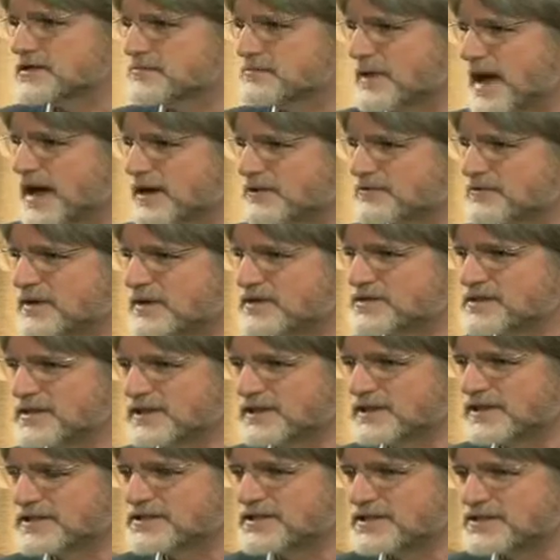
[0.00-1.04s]

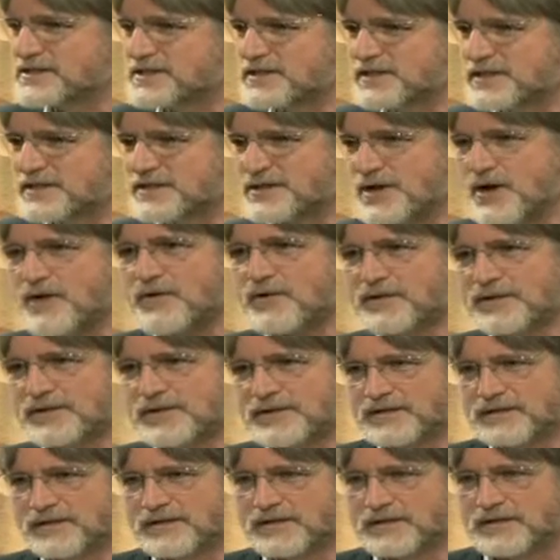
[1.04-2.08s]
manifesting a dissonant note,
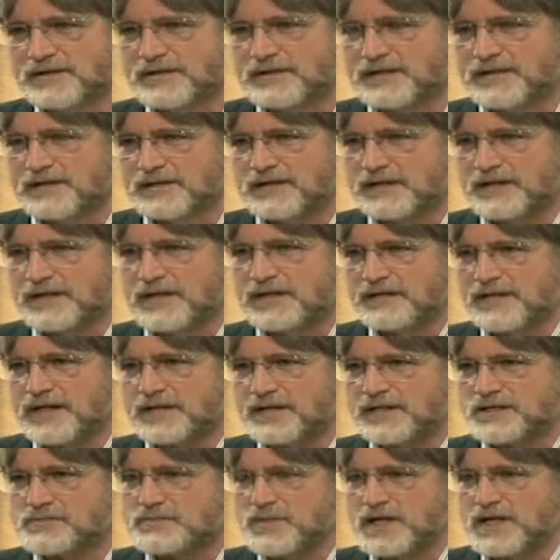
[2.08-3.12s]
and that
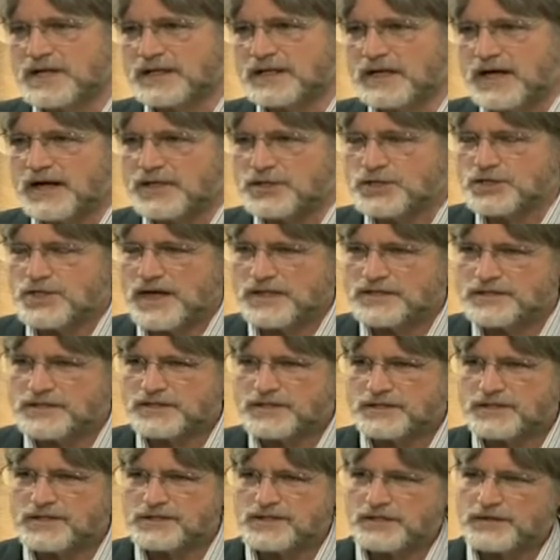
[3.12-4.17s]
it's being
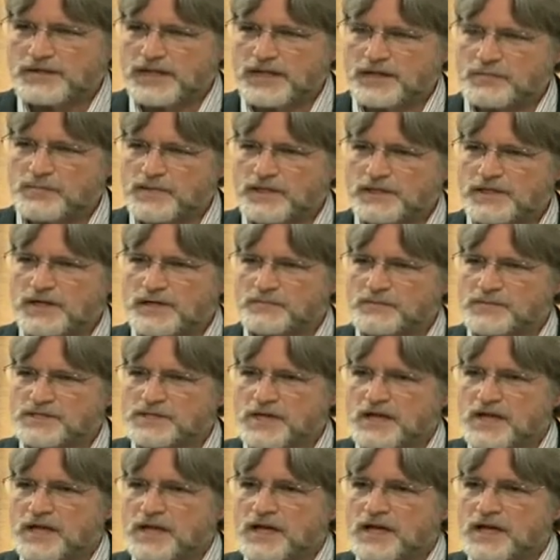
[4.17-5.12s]
adjusted so that it becomes